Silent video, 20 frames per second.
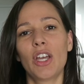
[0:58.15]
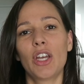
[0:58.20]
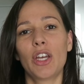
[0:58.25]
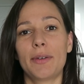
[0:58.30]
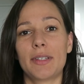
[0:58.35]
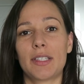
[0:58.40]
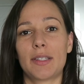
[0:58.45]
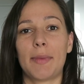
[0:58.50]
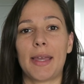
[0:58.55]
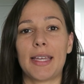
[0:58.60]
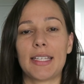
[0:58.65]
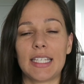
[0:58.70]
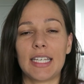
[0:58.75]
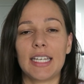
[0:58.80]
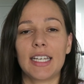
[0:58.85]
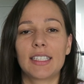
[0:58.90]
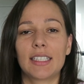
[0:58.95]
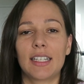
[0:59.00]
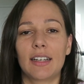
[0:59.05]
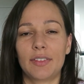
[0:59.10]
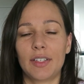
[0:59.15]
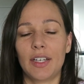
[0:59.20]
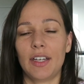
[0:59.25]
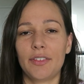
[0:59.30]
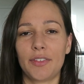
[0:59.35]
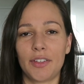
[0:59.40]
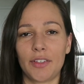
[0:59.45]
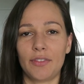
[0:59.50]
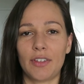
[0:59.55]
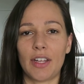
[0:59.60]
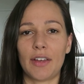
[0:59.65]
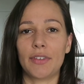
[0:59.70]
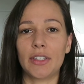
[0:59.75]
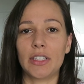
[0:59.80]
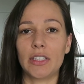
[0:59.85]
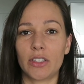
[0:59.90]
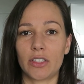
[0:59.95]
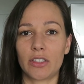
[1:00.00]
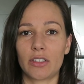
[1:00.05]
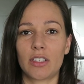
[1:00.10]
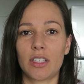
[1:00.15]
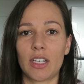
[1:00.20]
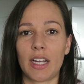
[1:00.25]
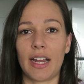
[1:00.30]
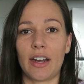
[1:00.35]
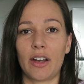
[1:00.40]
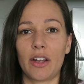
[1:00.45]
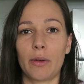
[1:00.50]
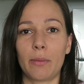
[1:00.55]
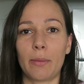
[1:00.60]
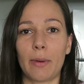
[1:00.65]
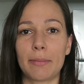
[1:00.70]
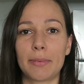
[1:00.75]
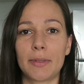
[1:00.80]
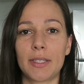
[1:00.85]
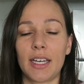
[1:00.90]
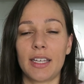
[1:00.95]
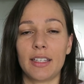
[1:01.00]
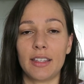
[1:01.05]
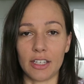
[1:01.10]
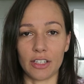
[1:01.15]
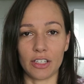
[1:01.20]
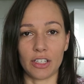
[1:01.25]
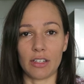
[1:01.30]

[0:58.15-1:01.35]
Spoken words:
who is amazing. I love her. If you've never looked at her website, then